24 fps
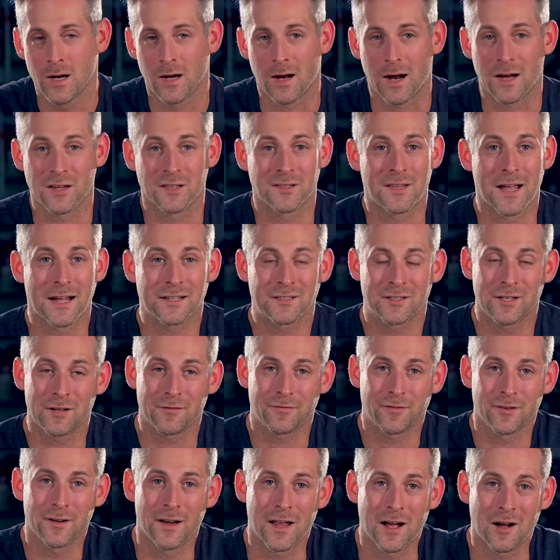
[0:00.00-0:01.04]
Guys, that's it
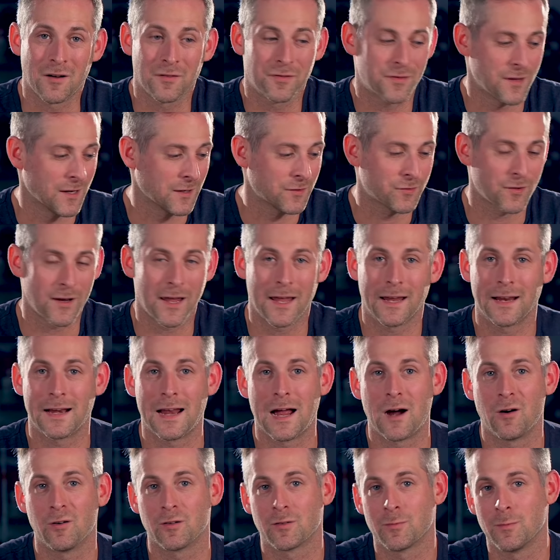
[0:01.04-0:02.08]
for now. Thanks for hanging
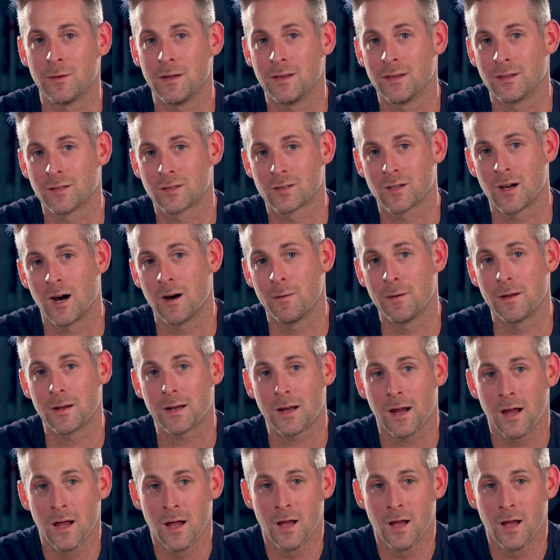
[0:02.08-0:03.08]
out with me in the Skomic